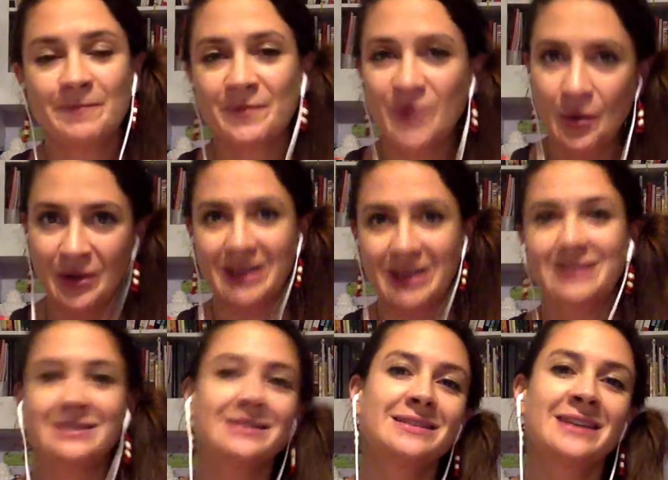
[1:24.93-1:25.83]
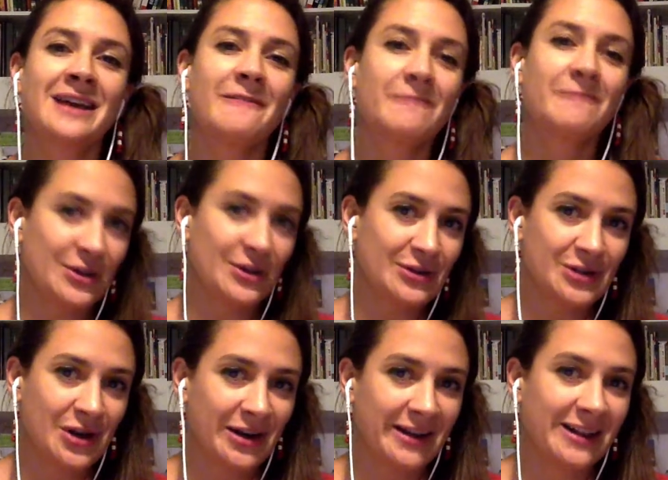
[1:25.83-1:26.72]
focused figure
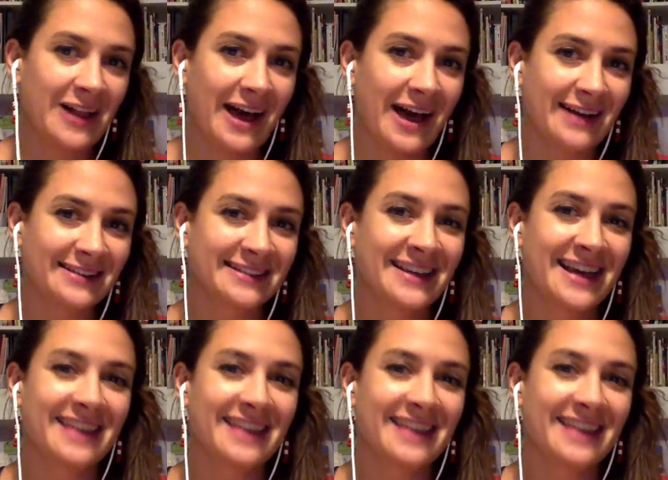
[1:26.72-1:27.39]
drawing class